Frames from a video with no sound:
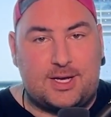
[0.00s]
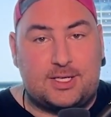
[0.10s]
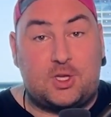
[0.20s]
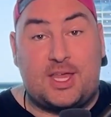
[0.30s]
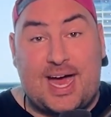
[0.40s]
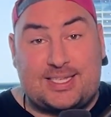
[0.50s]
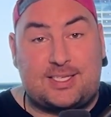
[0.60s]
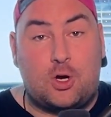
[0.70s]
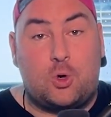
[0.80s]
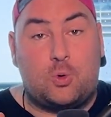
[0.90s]
So, that's
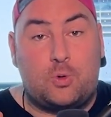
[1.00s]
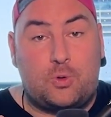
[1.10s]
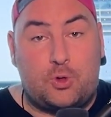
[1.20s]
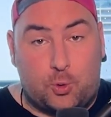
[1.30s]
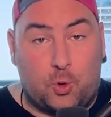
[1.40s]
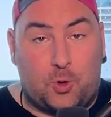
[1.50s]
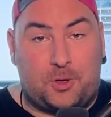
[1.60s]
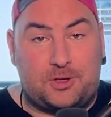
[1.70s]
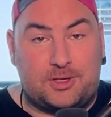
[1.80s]
the rule.